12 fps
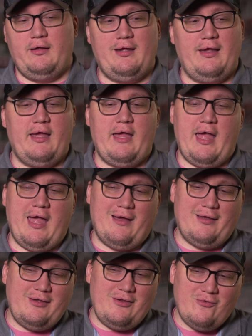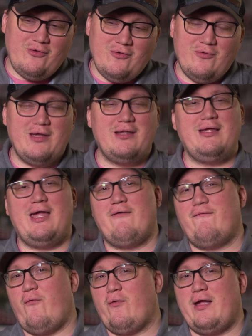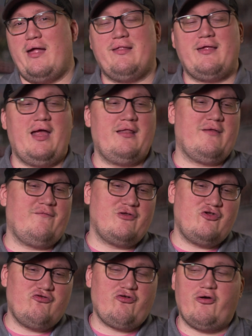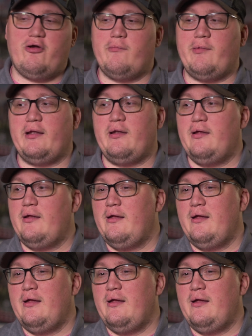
Yeah, you can get 4K scans of it, sure, but